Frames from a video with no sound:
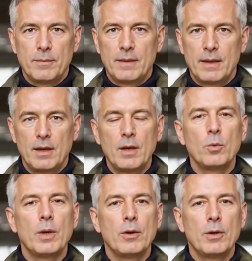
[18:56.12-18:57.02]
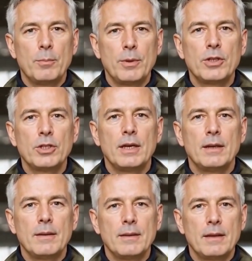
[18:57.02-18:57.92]
Another way you can pitch in:
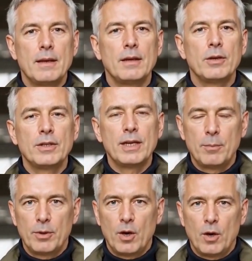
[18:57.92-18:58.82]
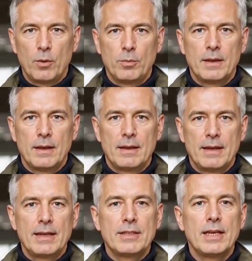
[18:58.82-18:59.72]
just keep calm
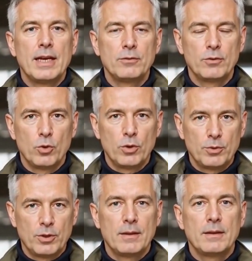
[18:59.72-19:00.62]
and stay informed.